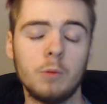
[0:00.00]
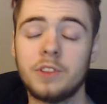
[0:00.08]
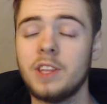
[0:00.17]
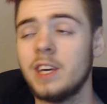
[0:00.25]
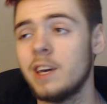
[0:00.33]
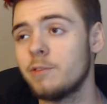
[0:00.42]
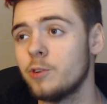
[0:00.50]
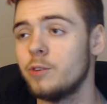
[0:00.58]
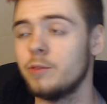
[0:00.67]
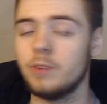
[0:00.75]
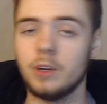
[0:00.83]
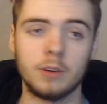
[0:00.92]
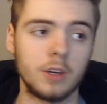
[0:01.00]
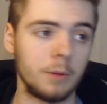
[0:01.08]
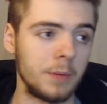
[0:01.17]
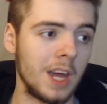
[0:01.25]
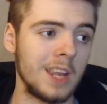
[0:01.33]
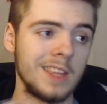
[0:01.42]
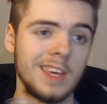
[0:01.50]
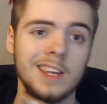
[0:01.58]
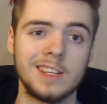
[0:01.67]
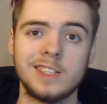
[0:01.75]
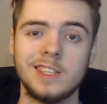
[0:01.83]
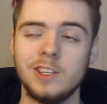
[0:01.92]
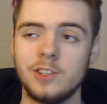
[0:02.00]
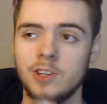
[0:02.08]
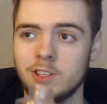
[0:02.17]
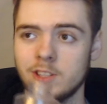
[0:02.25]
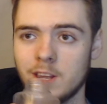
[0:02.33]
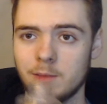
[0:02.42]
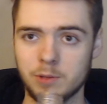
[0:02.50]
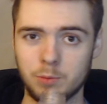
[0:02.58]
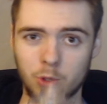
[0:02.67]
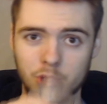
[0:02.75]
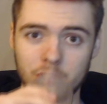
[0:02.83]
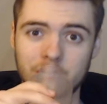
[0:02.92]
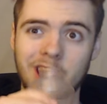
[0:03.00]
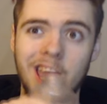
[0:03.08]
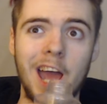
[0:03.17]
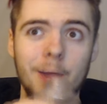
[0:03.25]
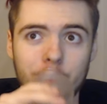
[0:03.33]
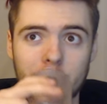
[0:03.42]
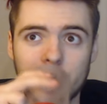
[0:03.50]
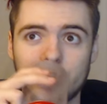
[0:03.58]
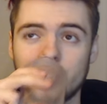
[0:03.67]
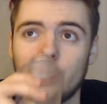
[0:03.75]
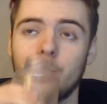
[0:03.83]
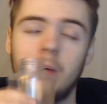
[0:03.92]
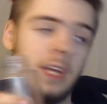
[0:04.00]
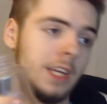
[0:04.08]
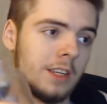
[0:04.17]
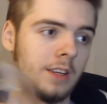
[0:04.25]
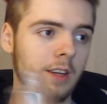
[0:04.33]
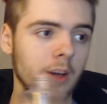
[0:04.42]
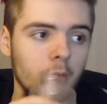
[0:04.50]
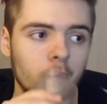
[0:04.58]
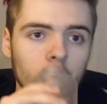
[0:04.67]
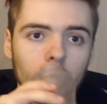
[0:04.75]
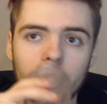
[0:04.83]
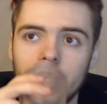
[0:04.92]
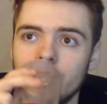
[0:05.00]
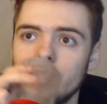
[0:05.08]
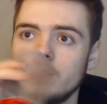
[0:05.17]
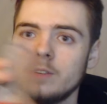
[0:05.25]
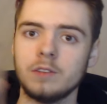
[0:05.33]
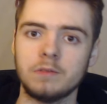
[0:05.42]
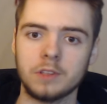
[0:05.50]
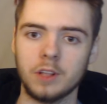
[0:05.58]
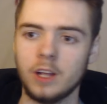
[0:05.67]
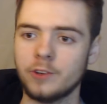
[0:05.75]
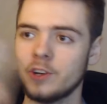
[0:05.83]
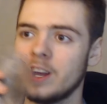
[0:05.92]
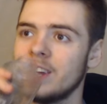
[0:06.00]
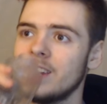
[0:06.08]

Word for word: One thing after, you know, coming out of the anesthesia is that I'm supposed to stay hydrated, so, you know, whatever. Cilantro, I